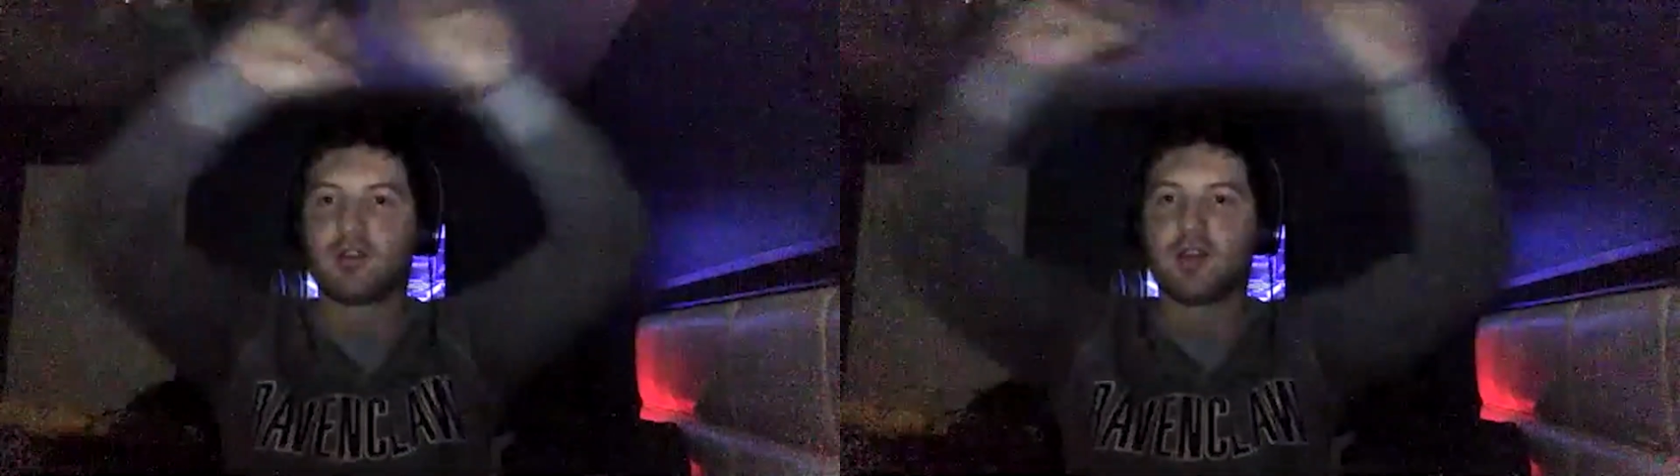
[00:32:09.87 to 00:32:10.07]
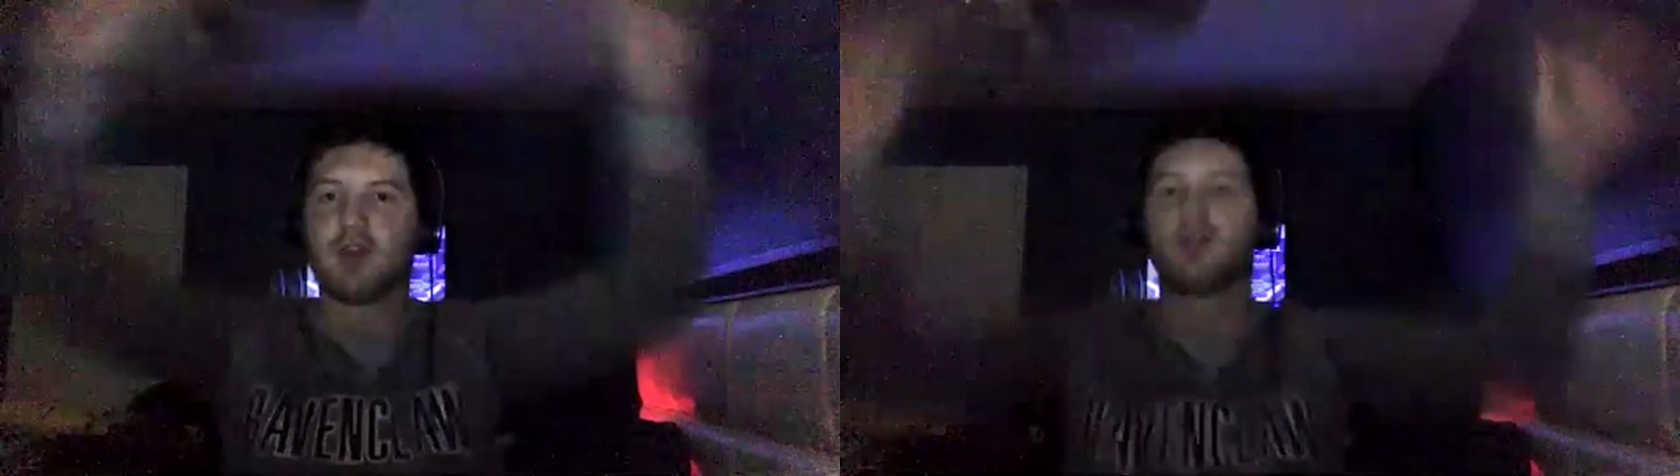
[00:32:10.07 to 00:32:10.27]

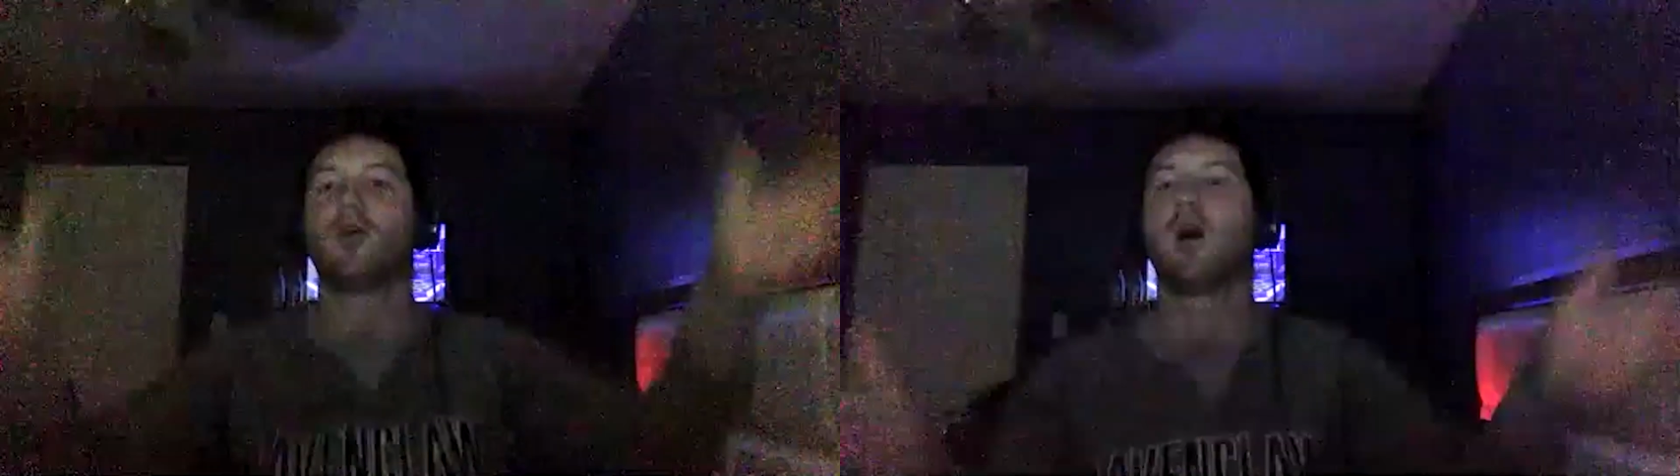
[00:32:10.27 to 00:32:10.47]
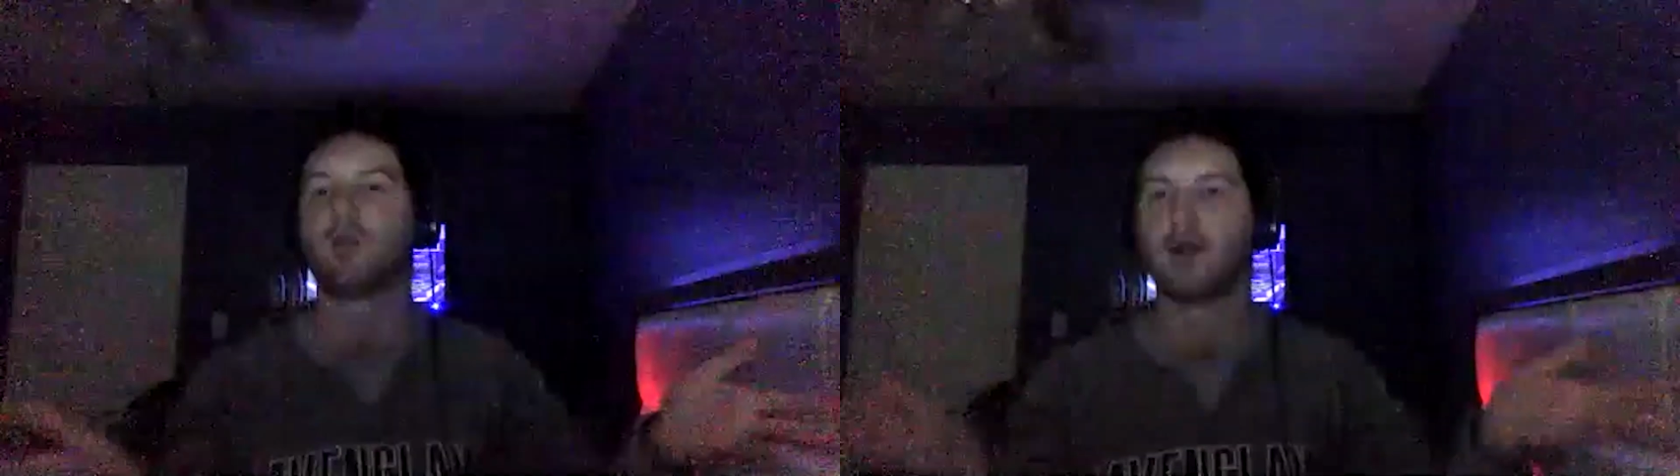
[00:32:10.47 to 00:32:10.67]
thing,
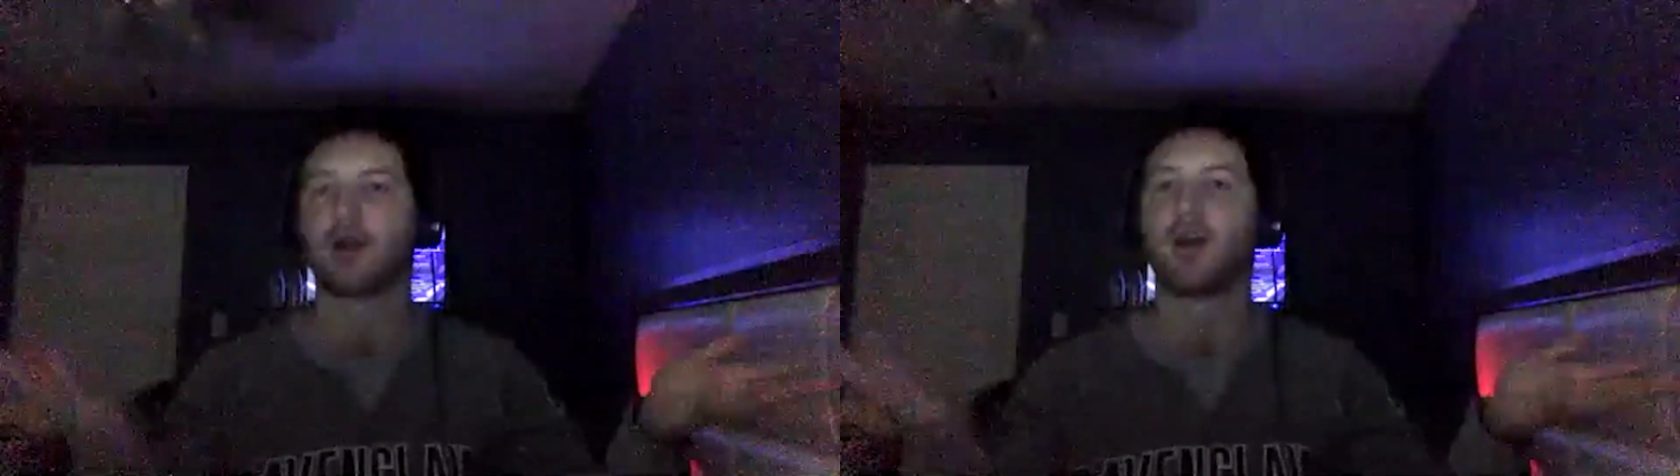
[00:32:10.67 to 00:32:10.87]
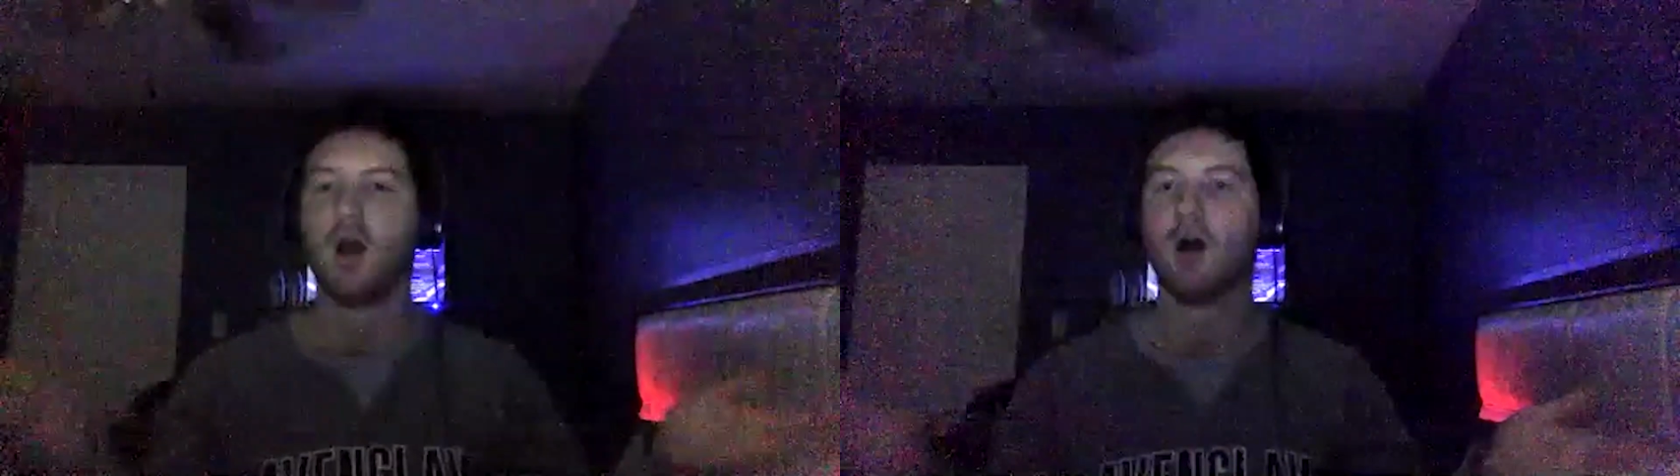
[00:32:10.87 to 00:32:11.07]
how
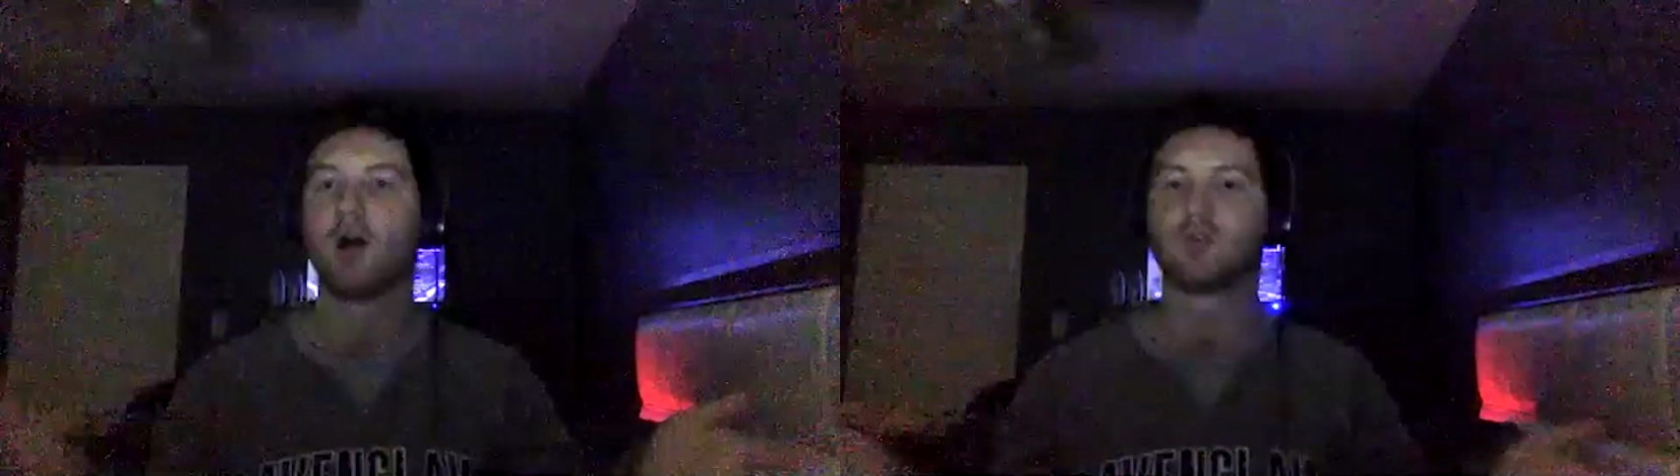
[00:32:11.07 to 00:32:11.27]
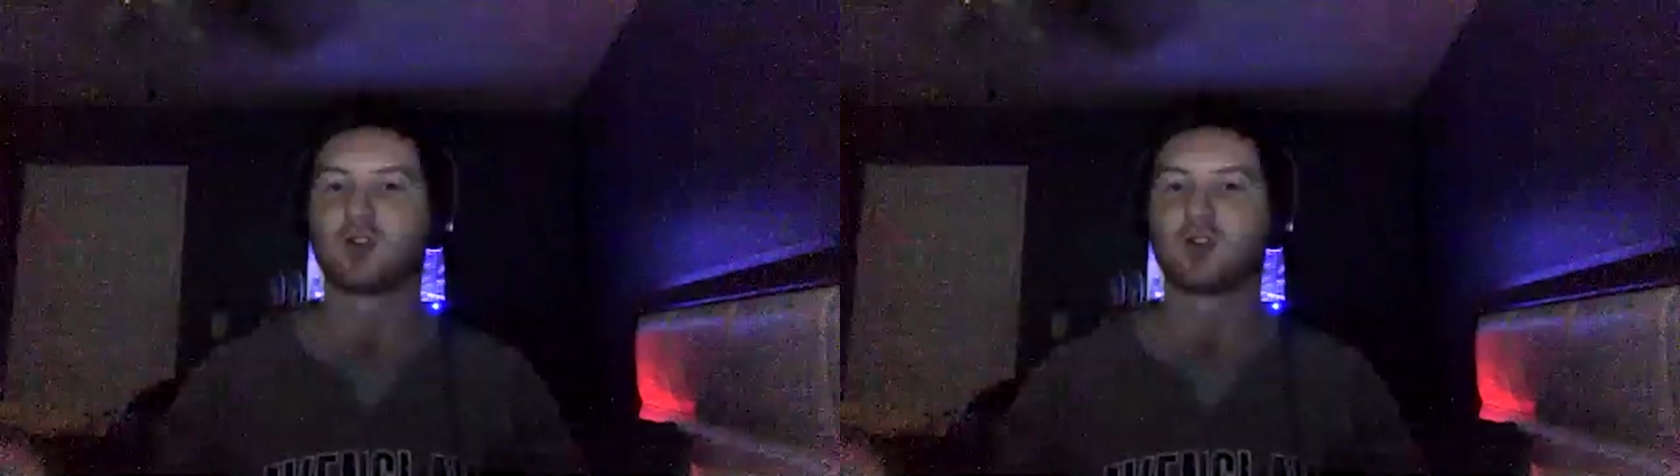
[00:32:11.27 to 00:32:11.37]
like those